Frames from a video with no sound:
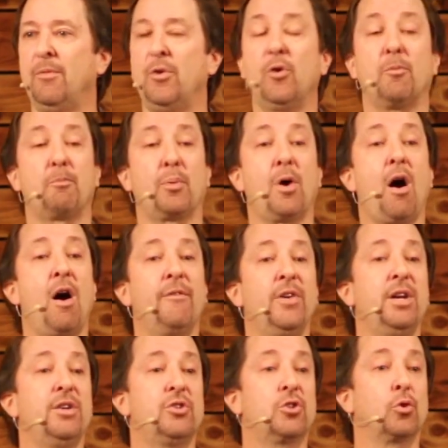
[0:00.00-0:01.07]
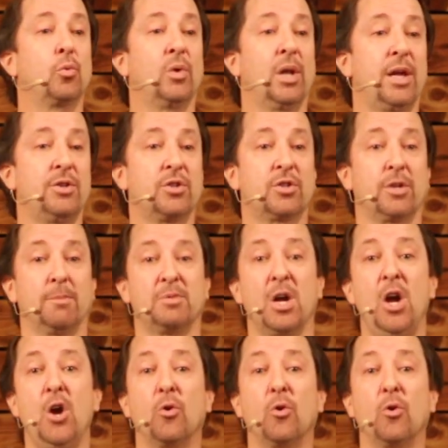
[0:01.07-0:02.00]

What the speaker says: There are providential relationships,